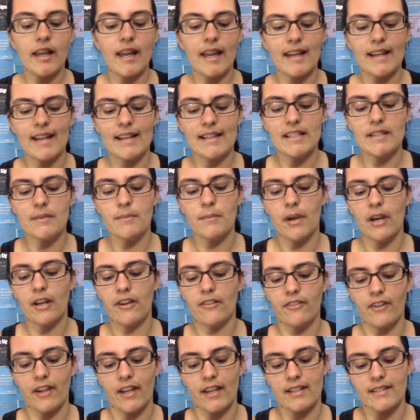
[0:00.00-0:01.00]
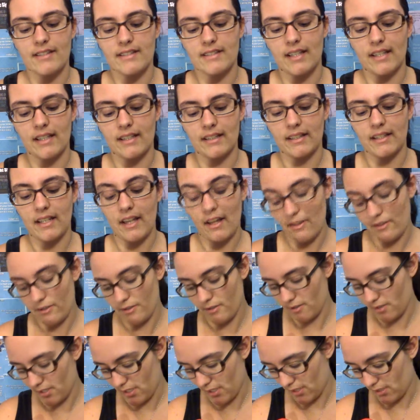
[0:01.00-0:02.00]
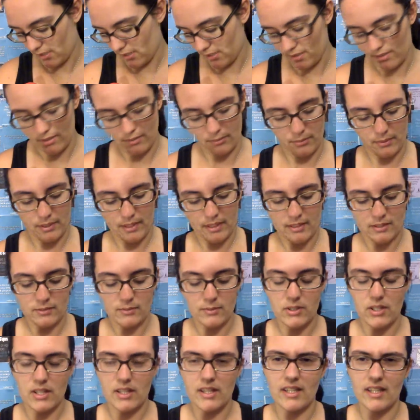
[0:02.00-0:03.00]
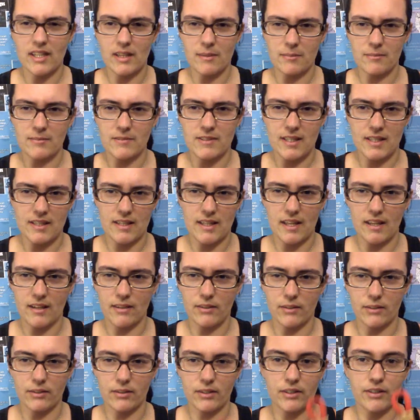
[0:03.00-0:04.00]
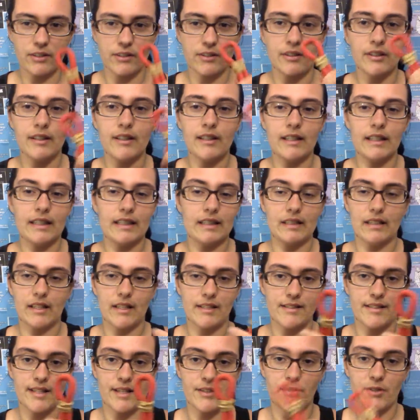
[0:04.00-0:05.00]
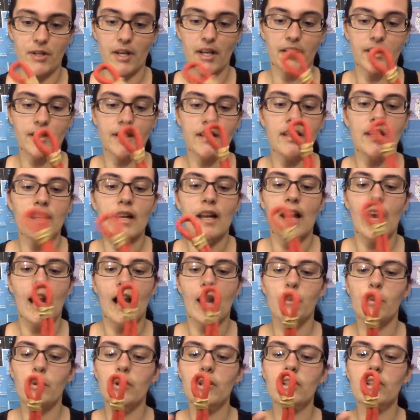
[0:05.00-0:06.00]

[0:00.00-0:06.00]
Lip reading: And I did modify it slightly other than the rings, which I think I said that earlier, and then got sidetracked. I put a